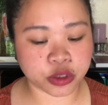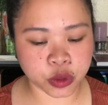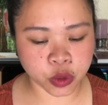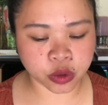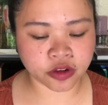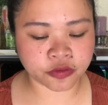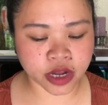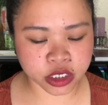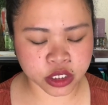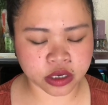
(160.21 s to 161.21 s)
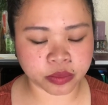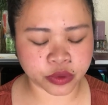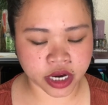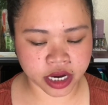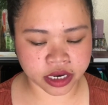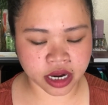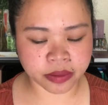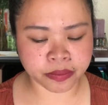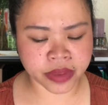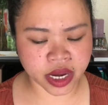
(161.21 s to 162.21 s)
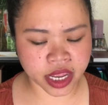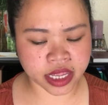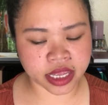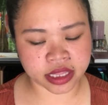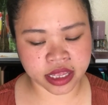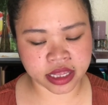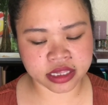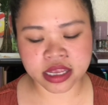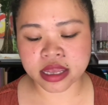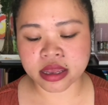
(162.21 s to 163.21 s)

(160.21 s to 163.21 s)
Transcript: dual functional product meaning it is